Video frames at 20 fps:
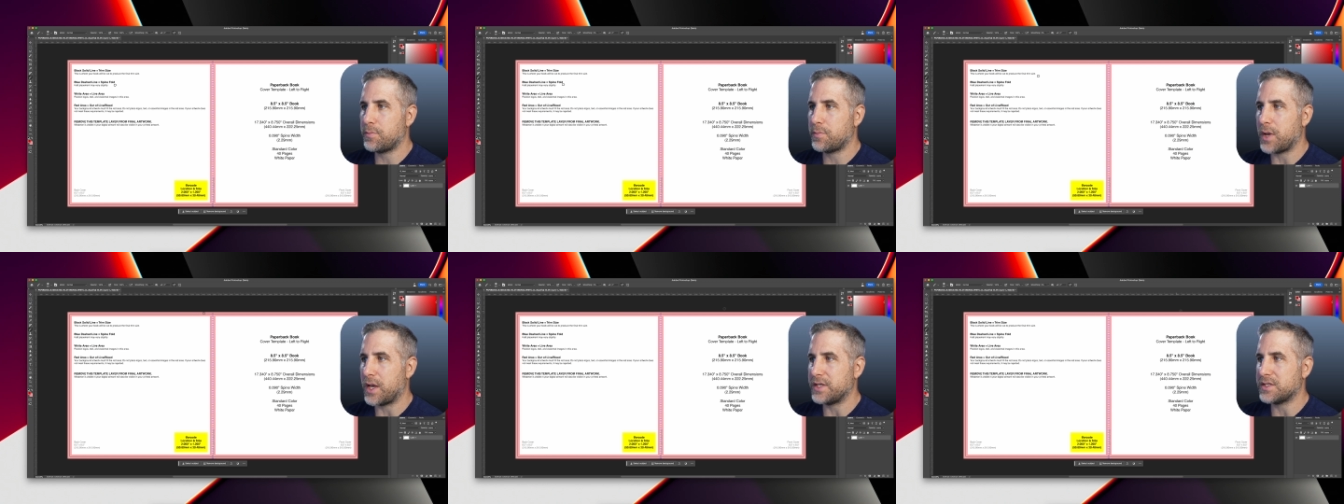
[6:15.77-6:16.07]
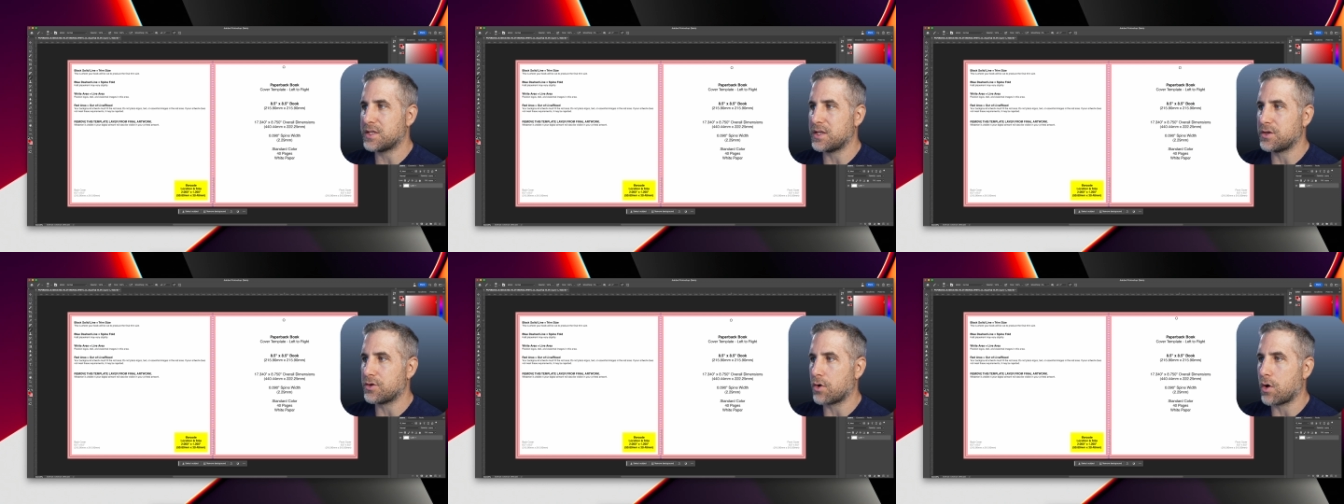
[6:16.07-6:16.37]

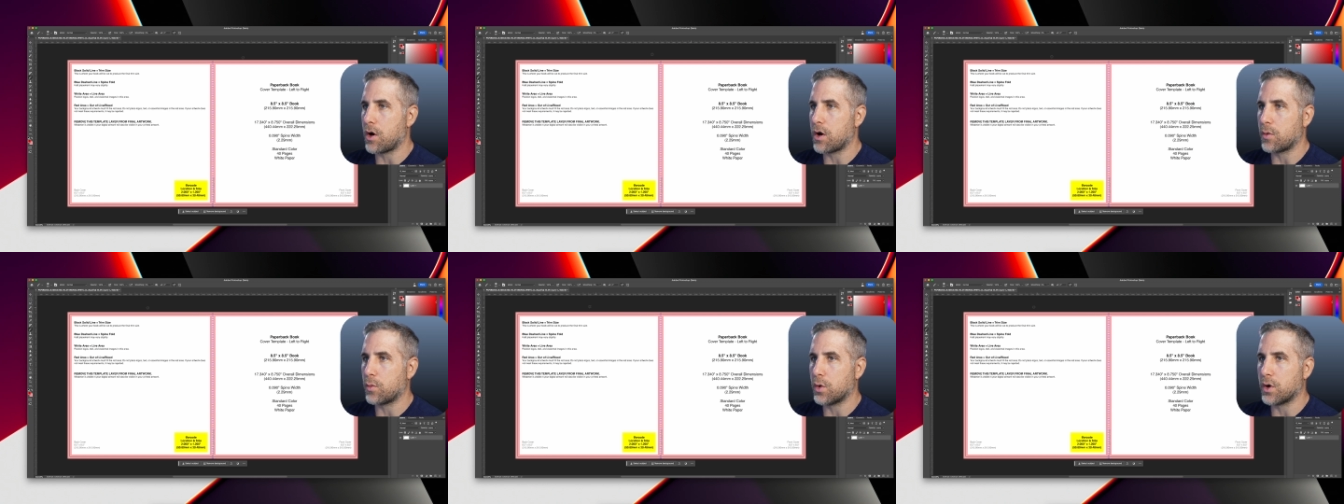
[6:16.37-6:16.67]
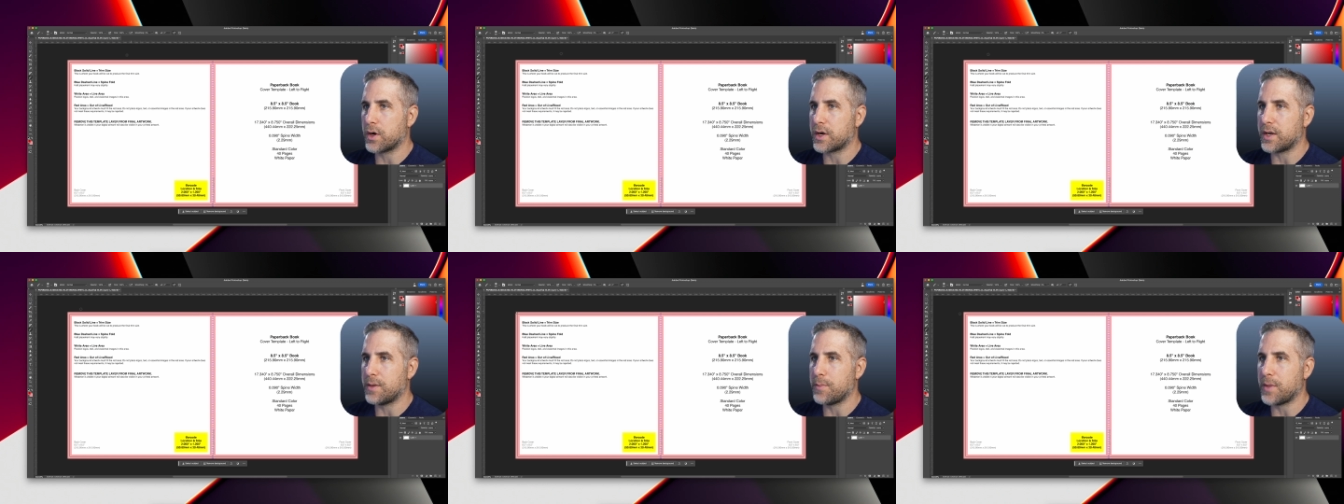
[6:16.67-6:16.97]
paste in your
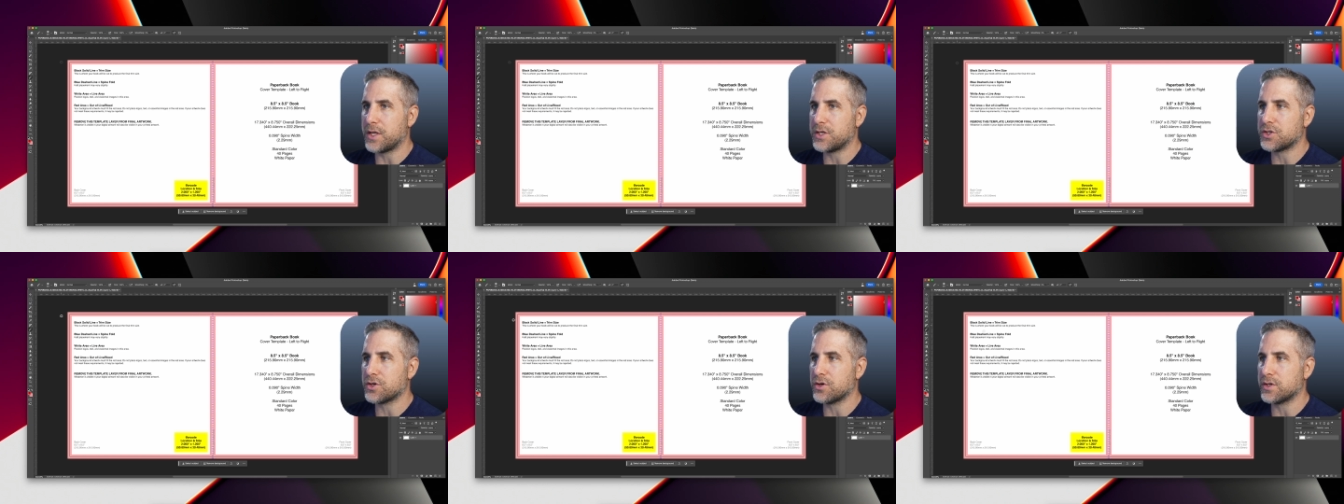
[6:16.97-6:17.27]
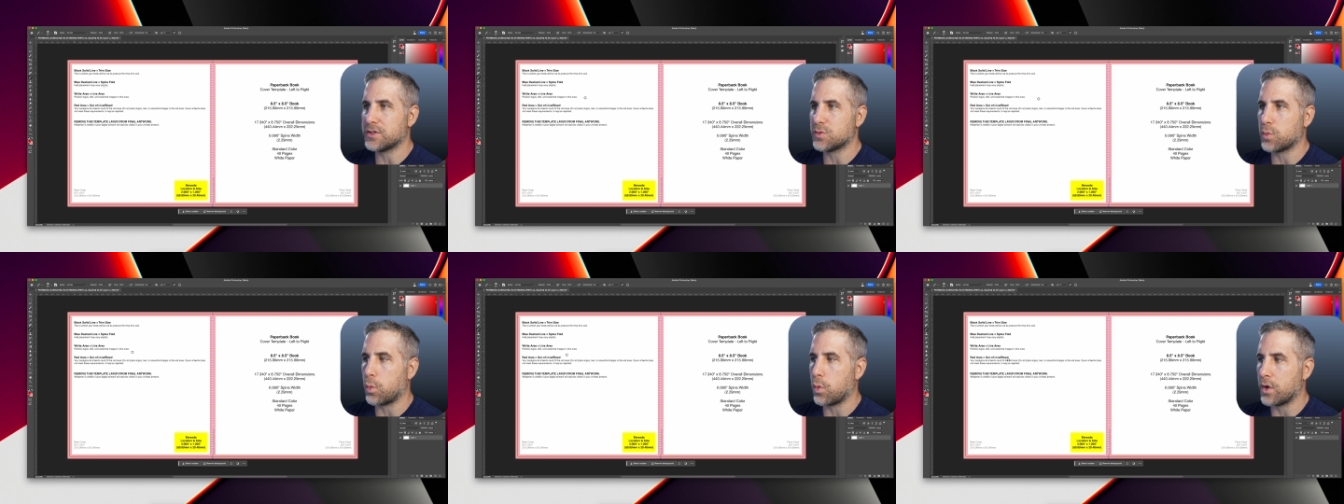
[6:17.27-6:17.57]
artwork and make sure
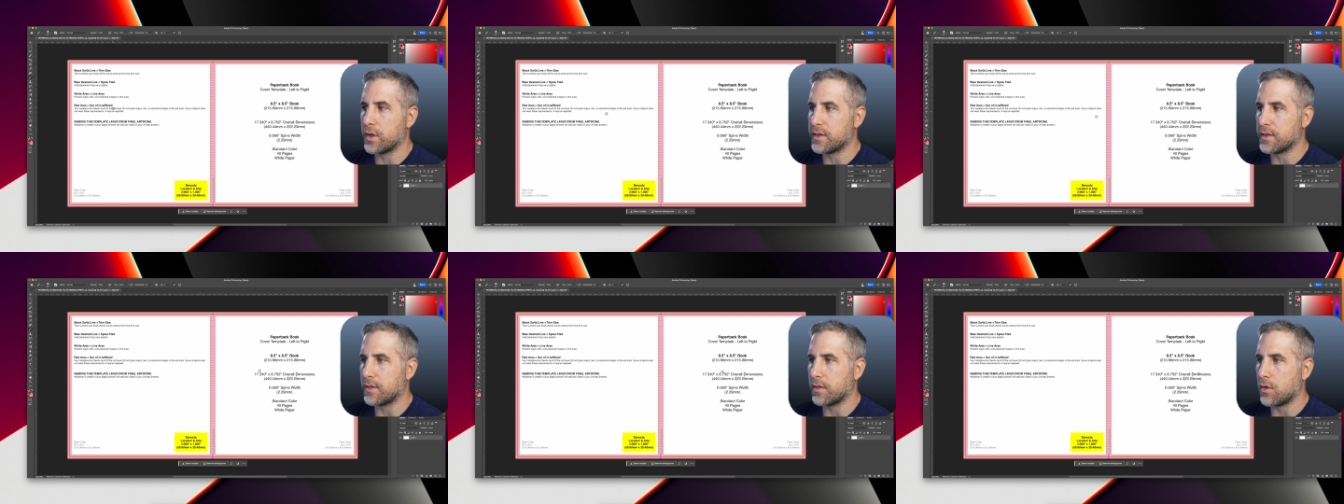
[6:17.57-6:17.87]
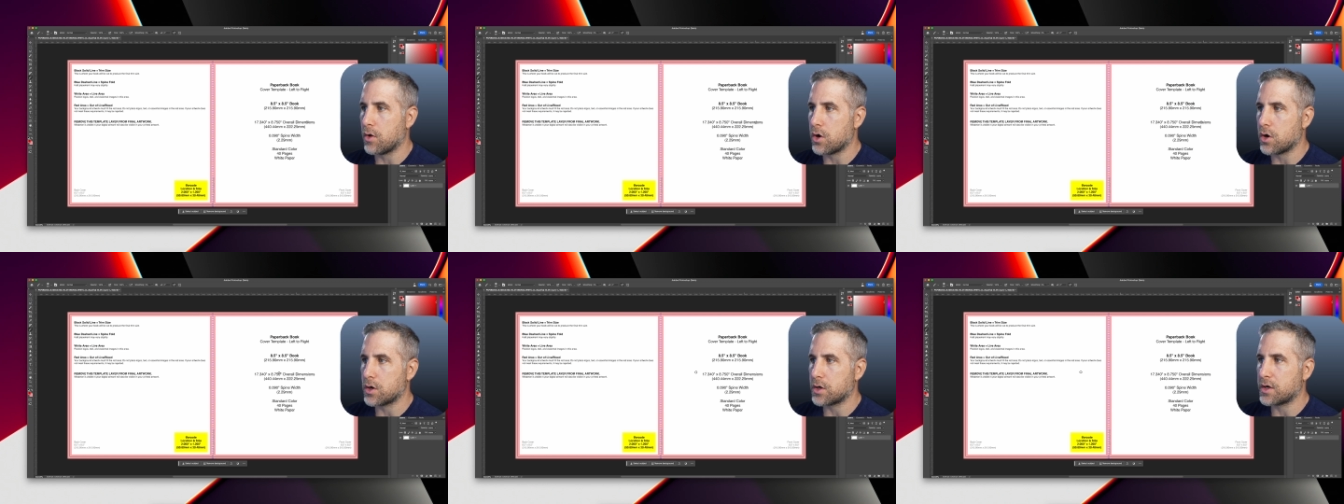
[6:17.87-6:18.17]
it's one
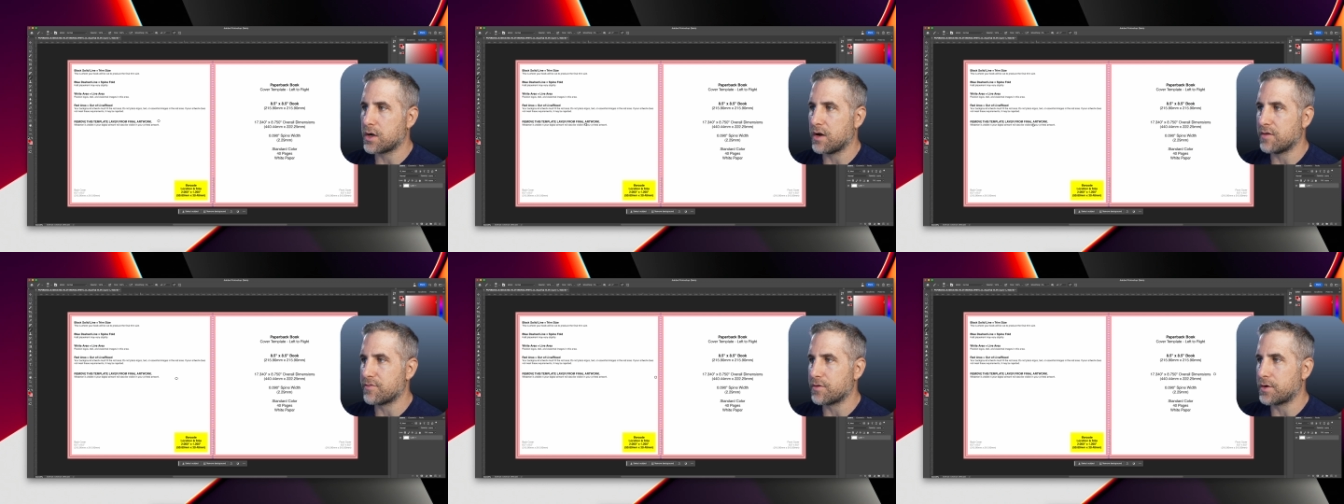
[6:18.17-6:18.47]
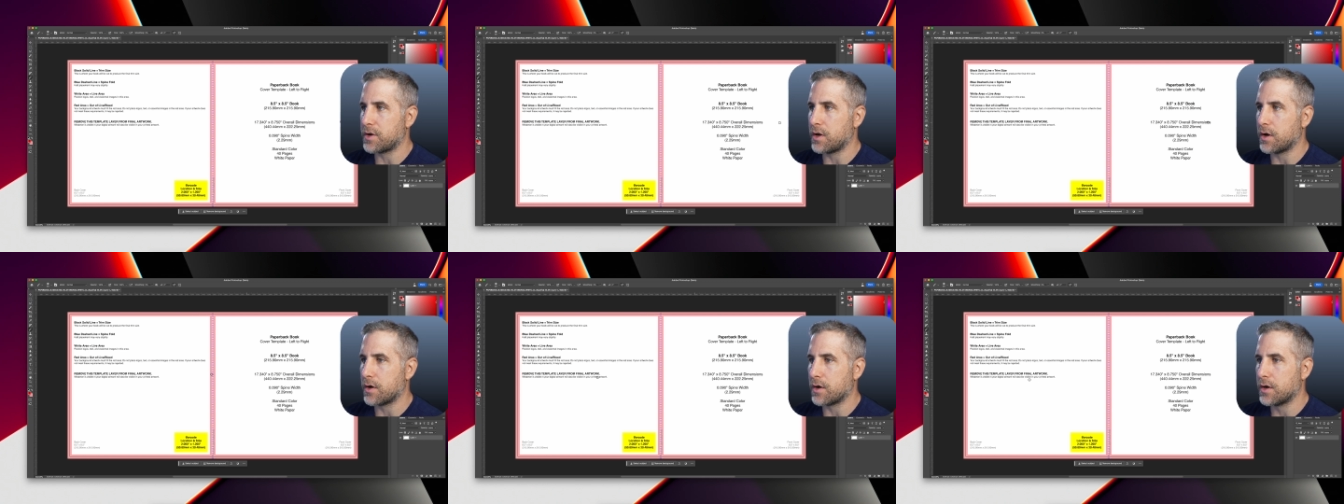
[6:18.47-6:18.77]
long cover
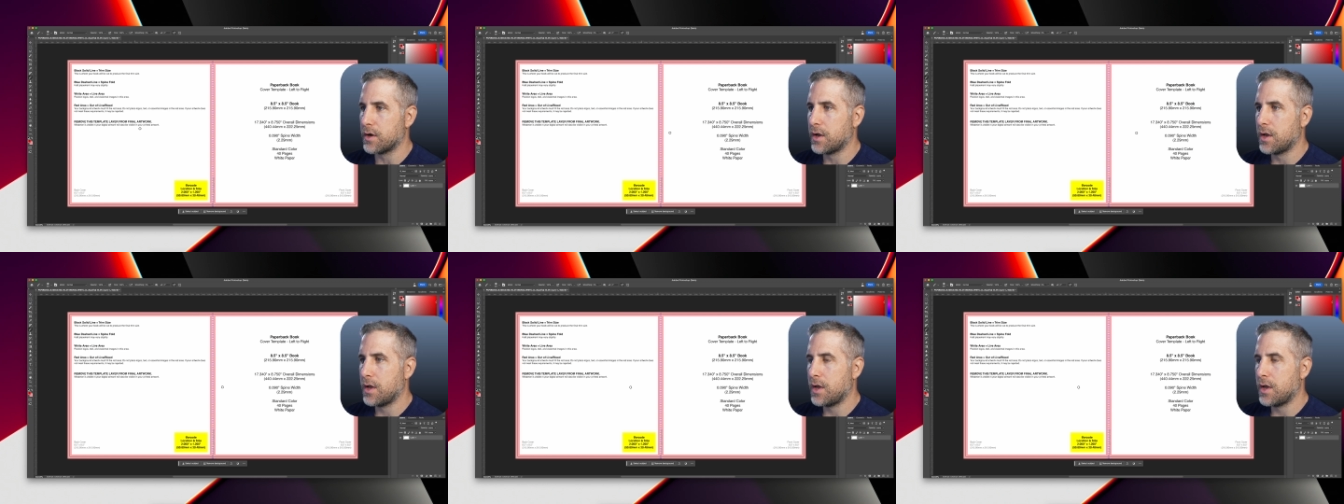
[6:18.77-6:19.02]
here.